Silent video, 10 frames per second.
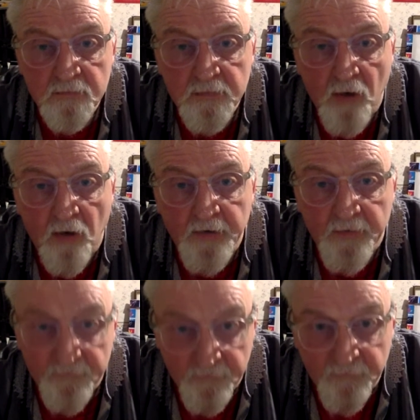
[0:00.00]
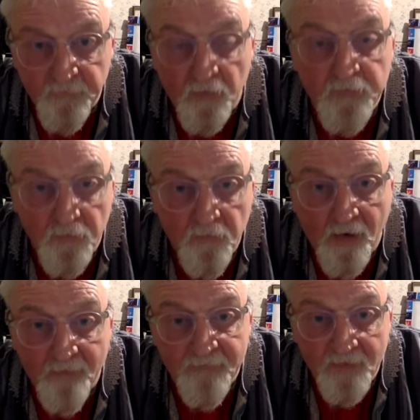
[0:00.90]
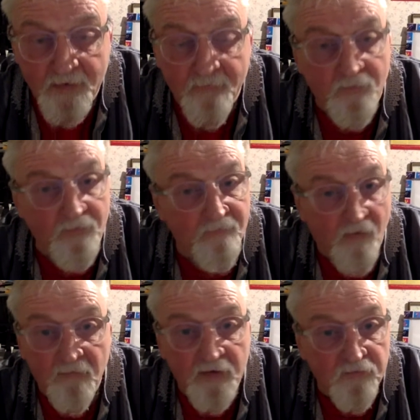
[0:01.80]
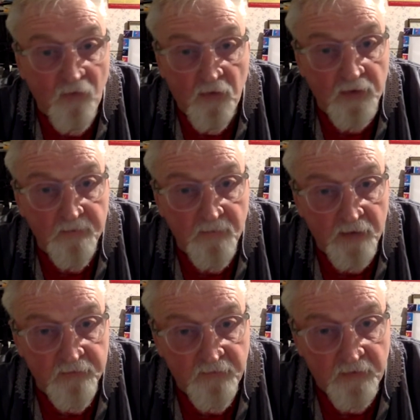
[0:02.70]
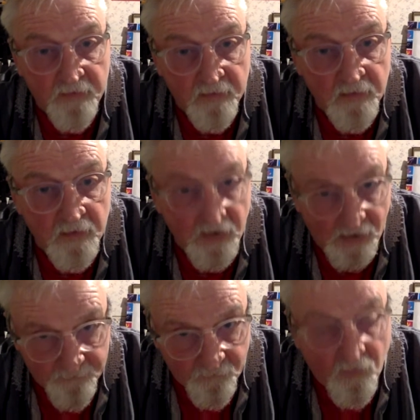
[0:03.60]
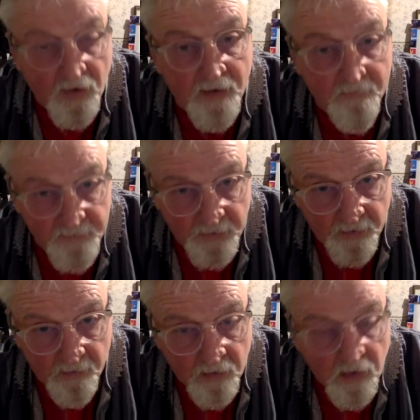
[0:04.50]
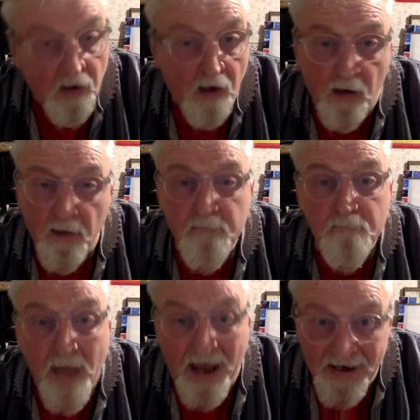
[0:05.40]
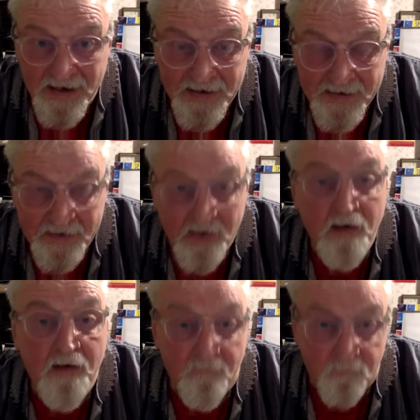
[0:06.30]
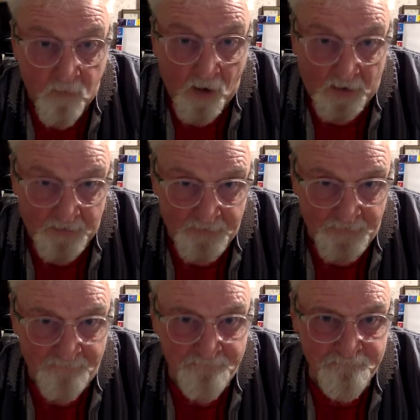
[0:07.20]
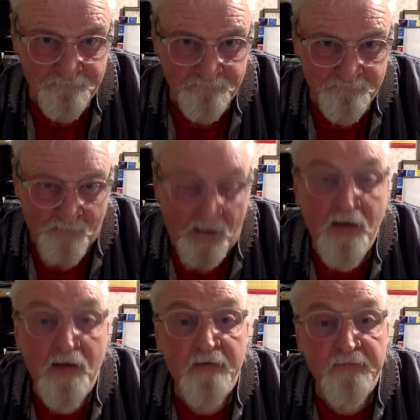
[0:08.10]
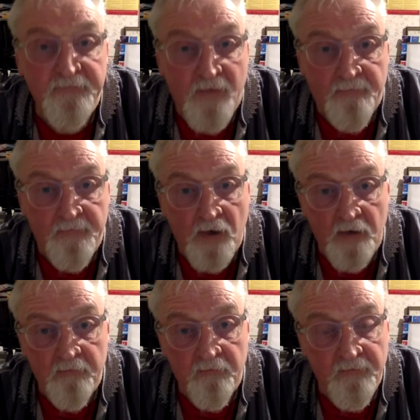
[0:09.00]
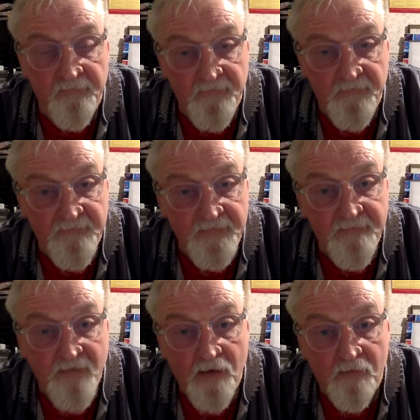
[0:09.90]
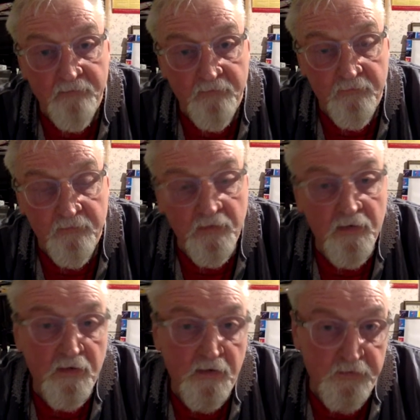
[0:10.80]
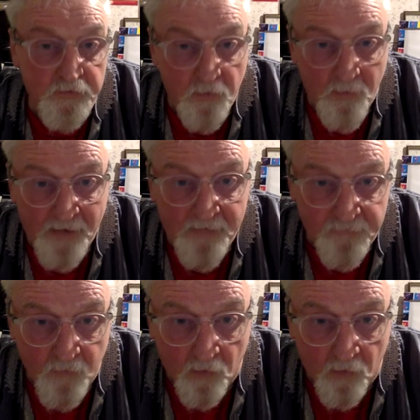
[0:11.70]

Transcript: guidance, because I do have to live on a very tight budget, as I am now. I may have won $750,000 US,